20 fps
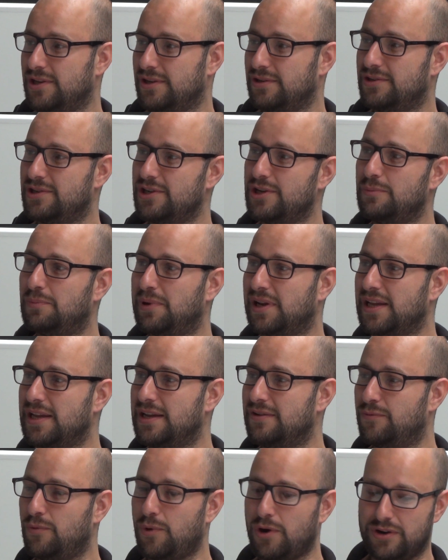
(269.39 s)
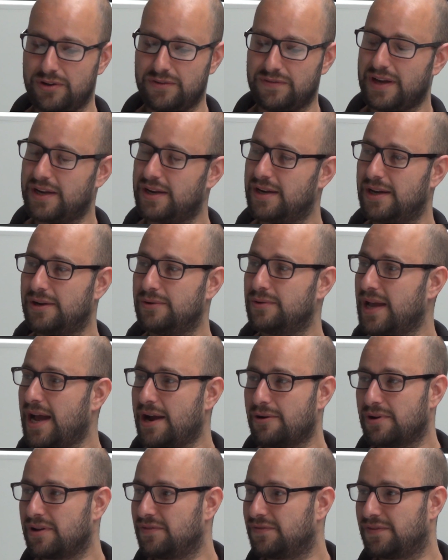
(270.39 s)
Do you believe one of, I don't know,
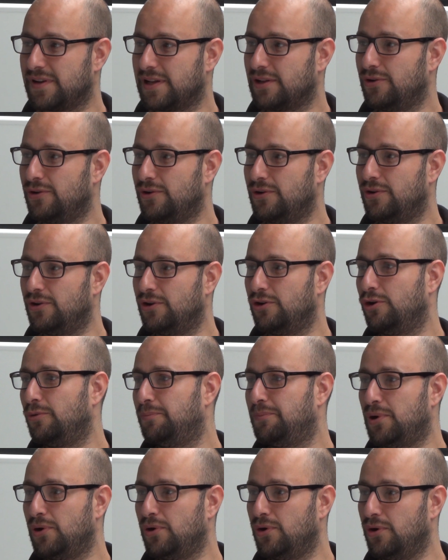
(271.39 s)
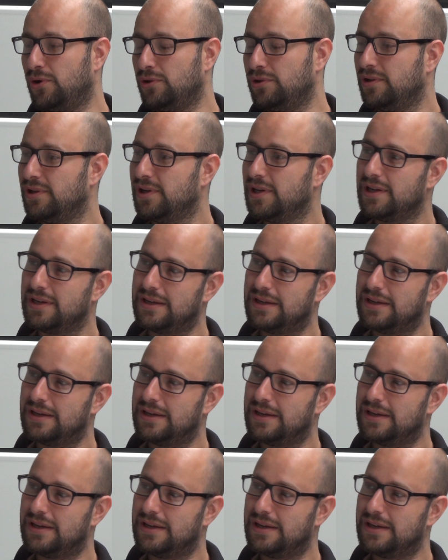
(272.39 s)
Gary, Phil, or Paul